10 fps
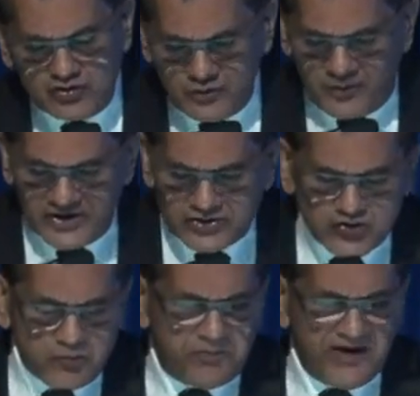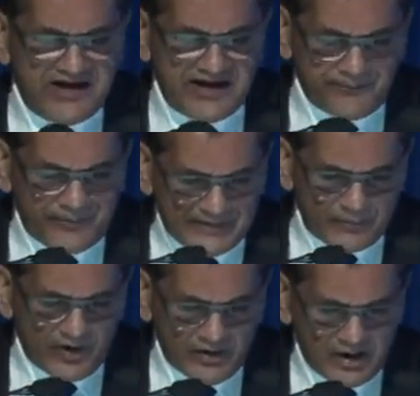to 2.2 billion
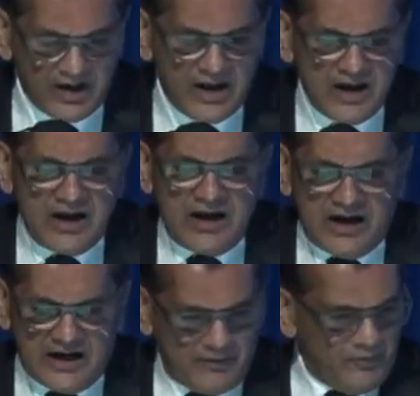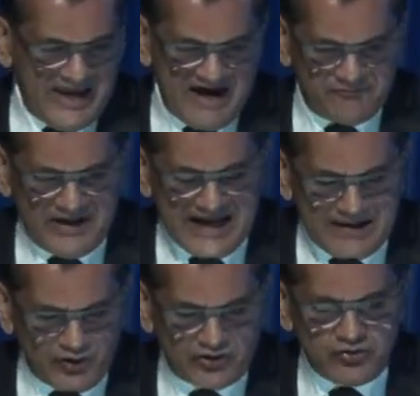people. We have been
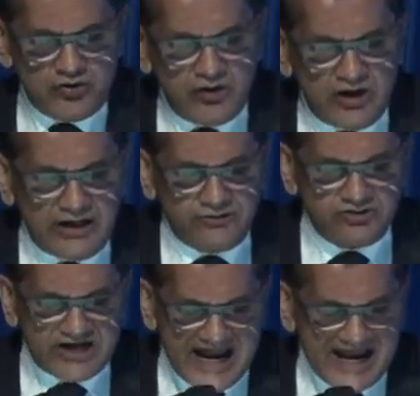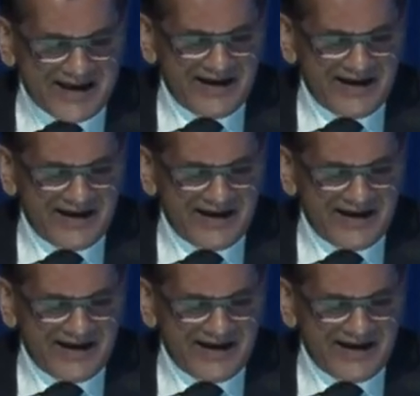able to, today,